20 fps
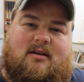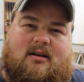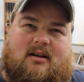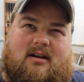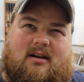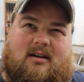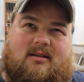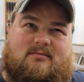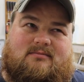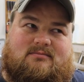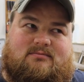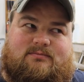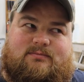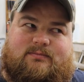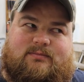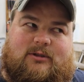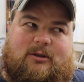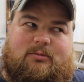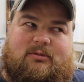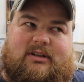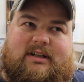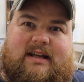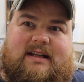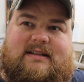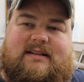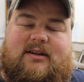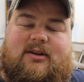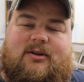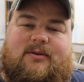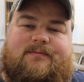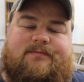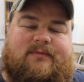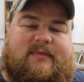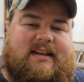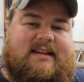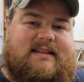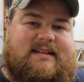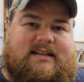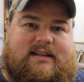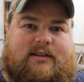um, a couple of days ago.
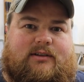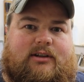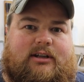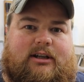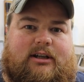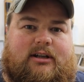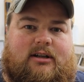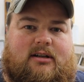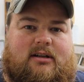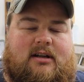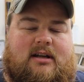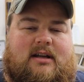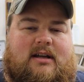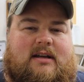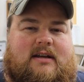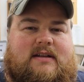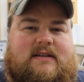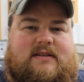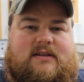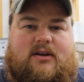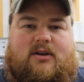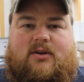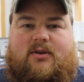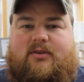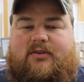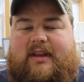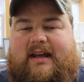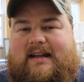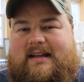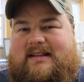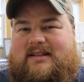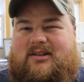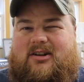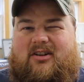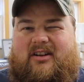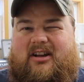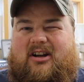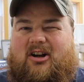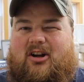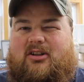It's still here, so that has
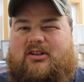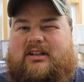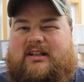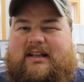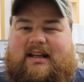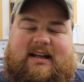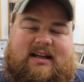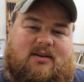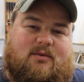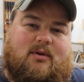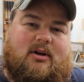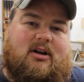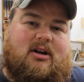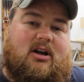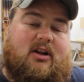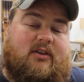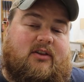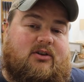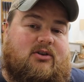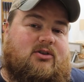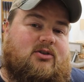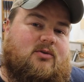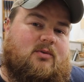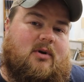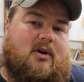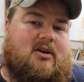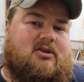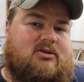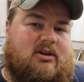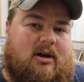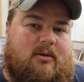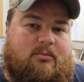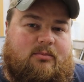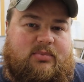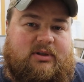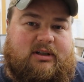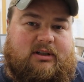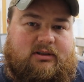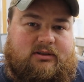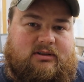totally halted any work on the new workshop
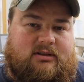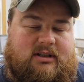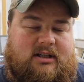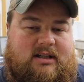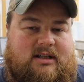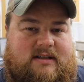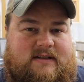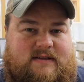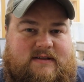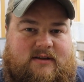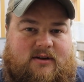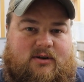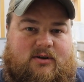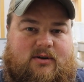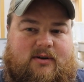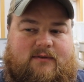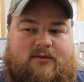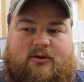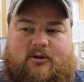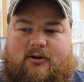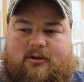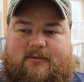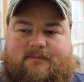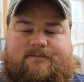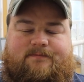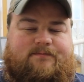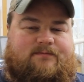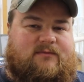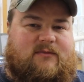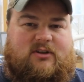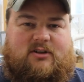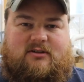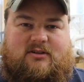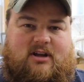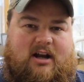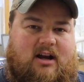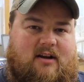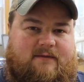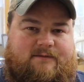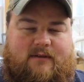build. So if you're
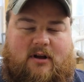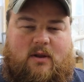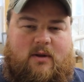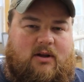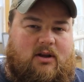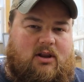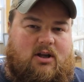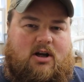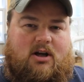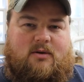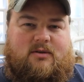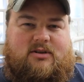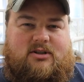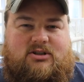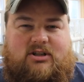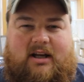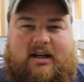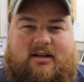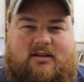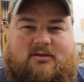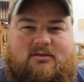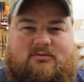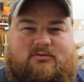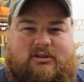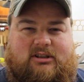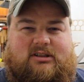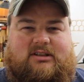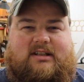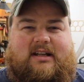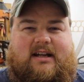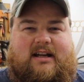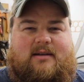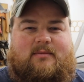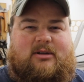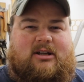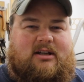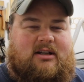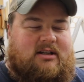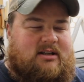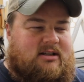following along with the channel real
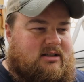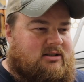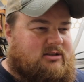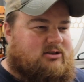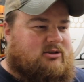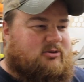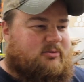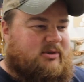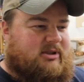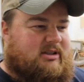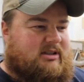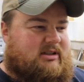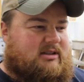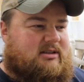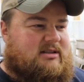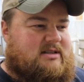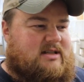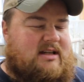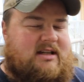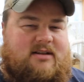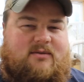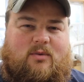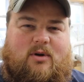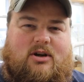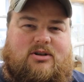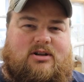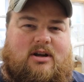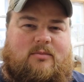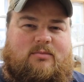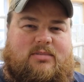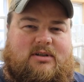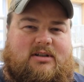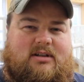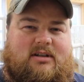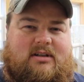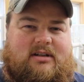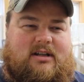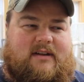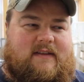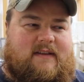time, you'll be seeing workshop
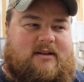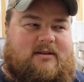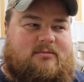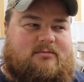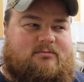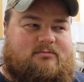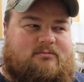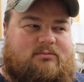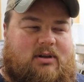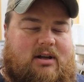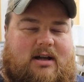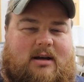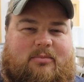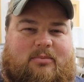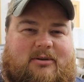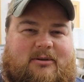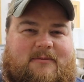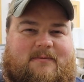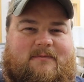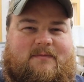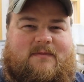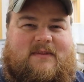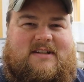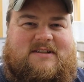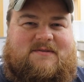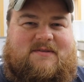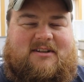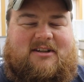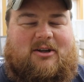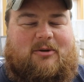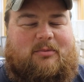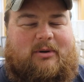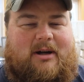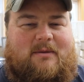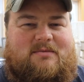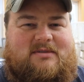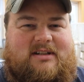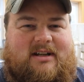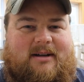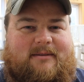build and then plop, this video
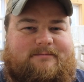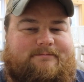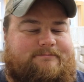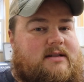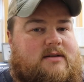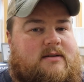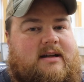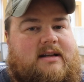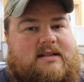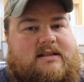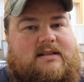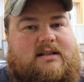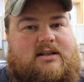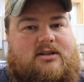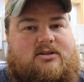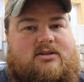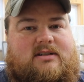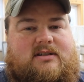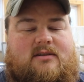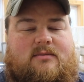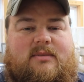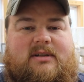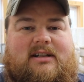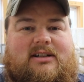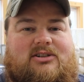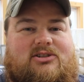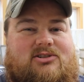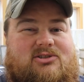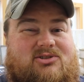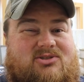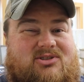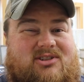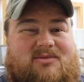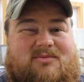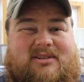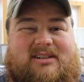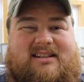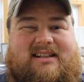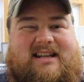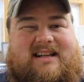pops up. So as such, this is going to be
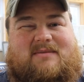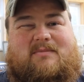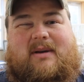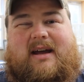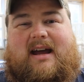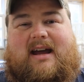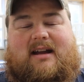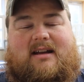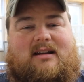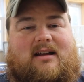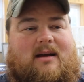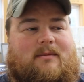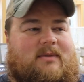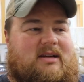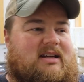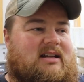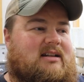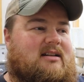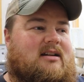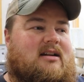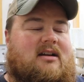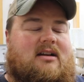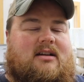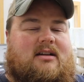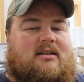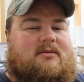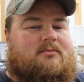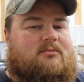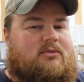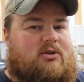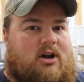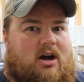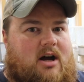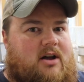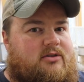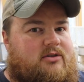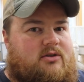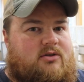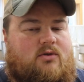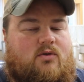extremely laid back. I mean,
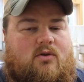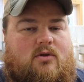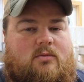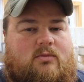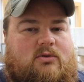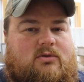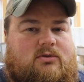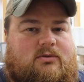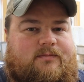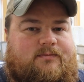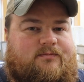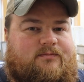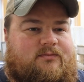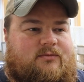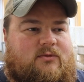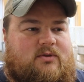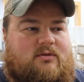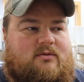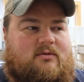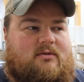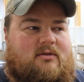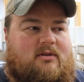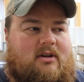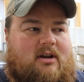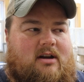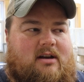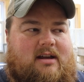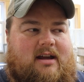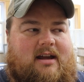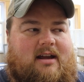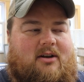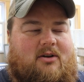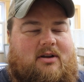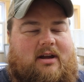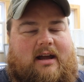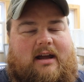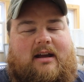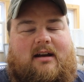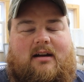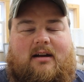not the normal okay,
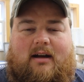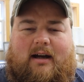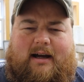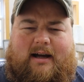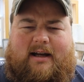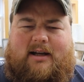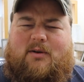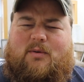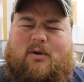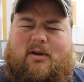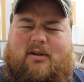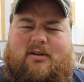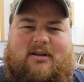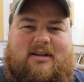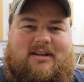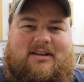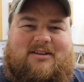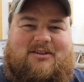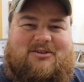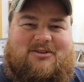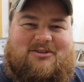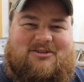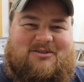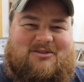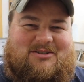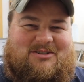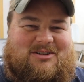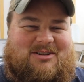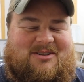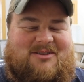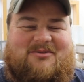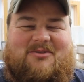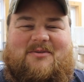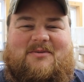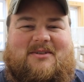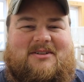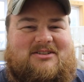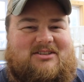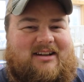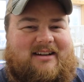okay, high quality you're used to
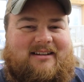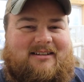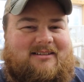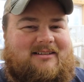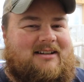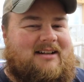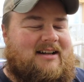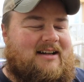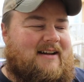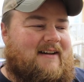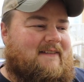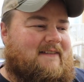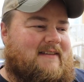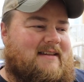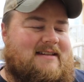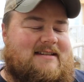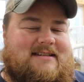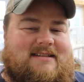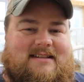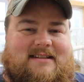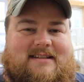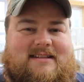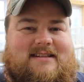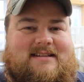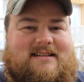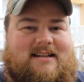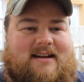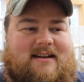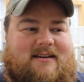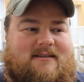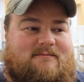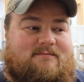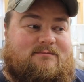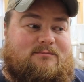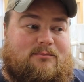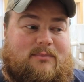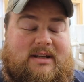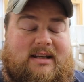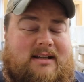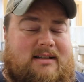from the channel. This is
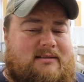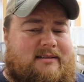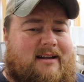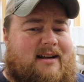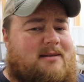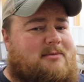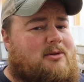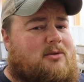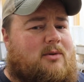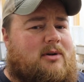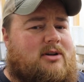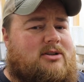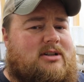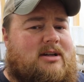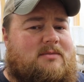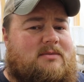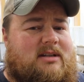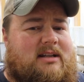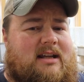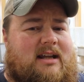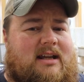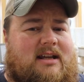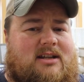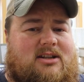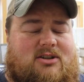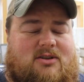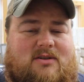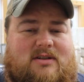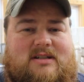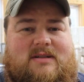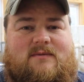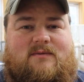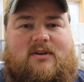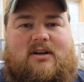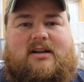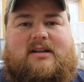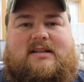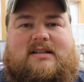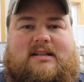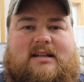um, me down in my workshop today doing some
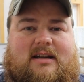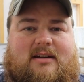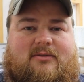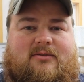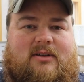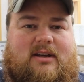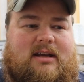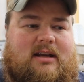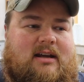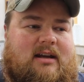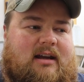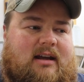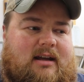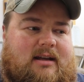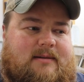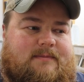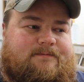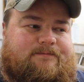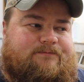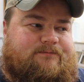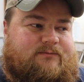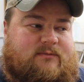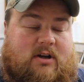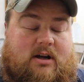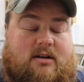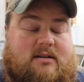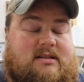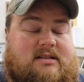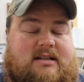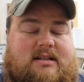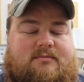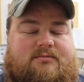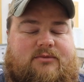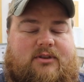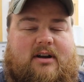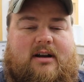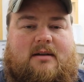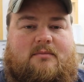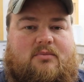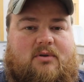various stuff and honestly
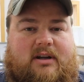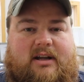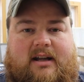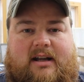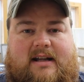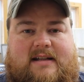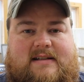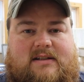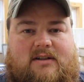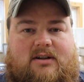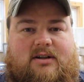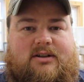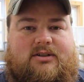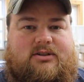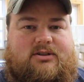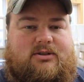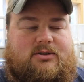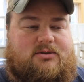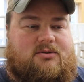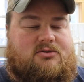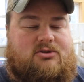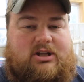thought I'd bring you guys along to